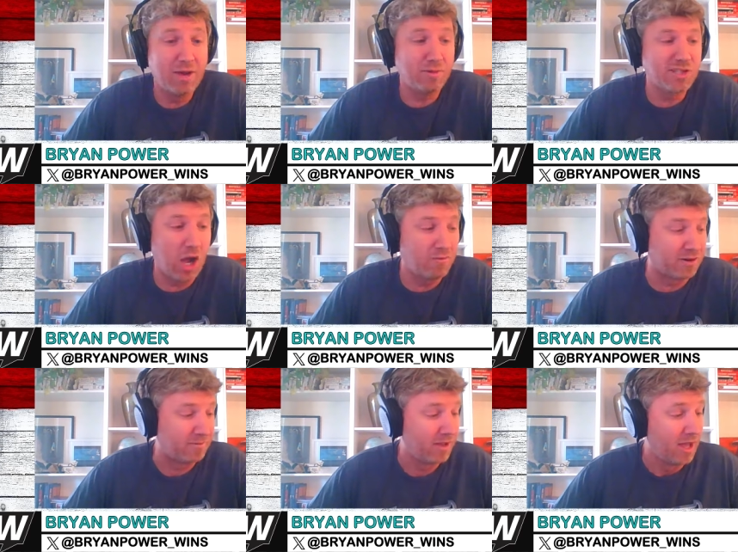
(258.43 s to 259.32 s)
It was
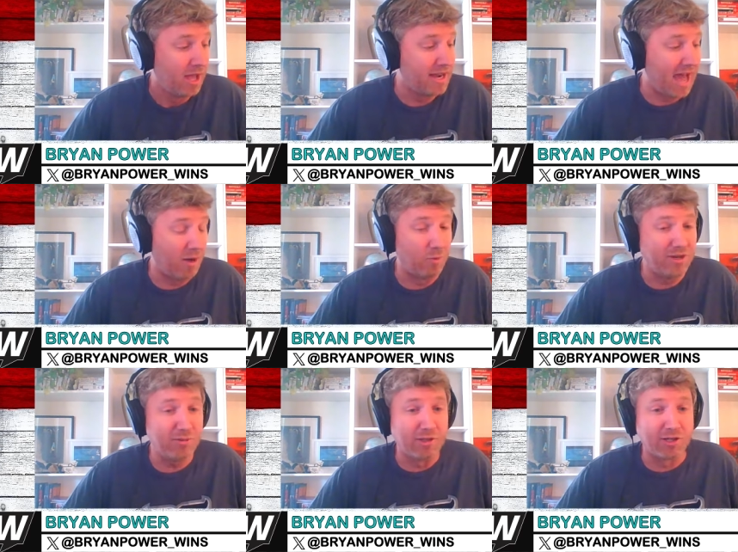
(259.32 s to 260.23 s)
over. Now,
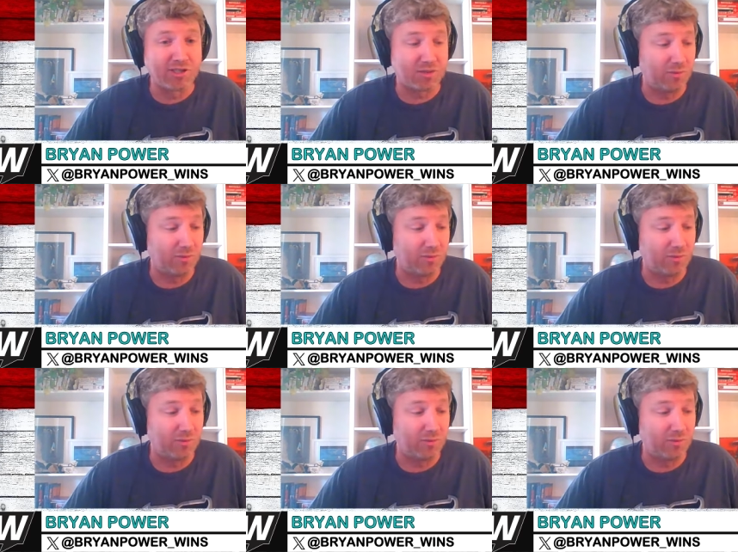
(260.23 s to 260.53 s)
we do